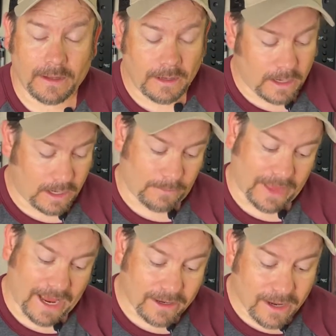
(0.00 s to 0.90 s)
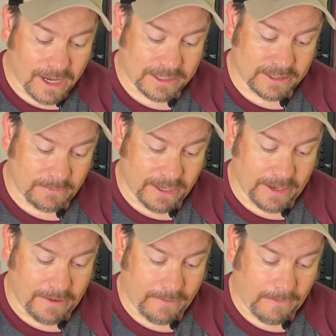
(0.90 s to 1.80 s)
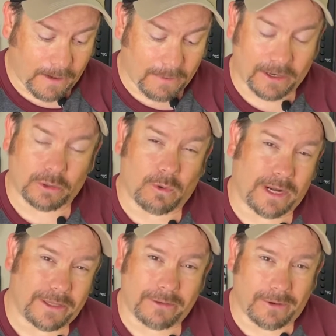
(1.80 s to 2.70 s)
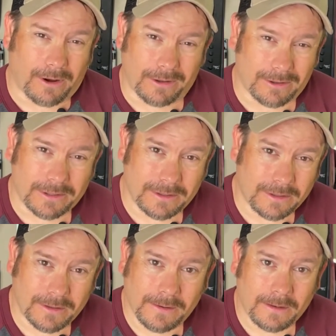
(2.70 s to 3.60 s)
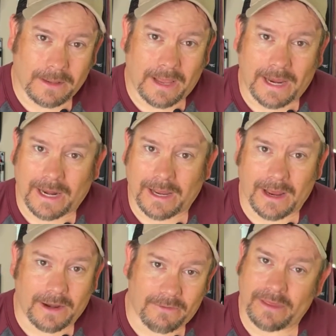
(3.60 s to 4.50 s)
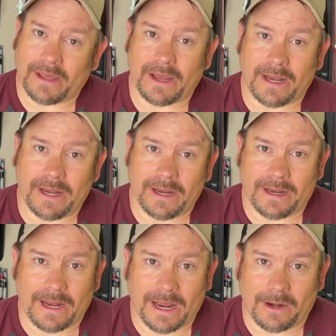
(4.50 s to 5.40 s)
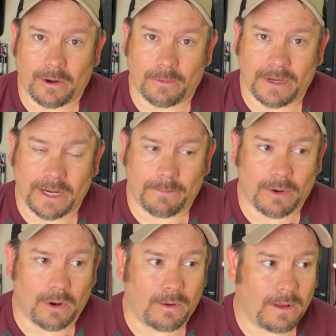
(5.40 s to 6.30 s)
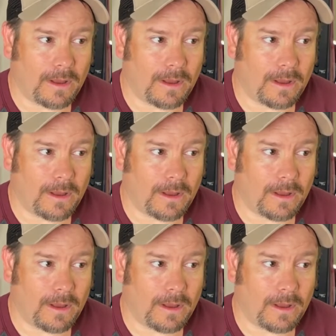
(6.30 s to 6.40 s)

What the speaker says: That cost me about $22, and I got everything I needed at Home Depot.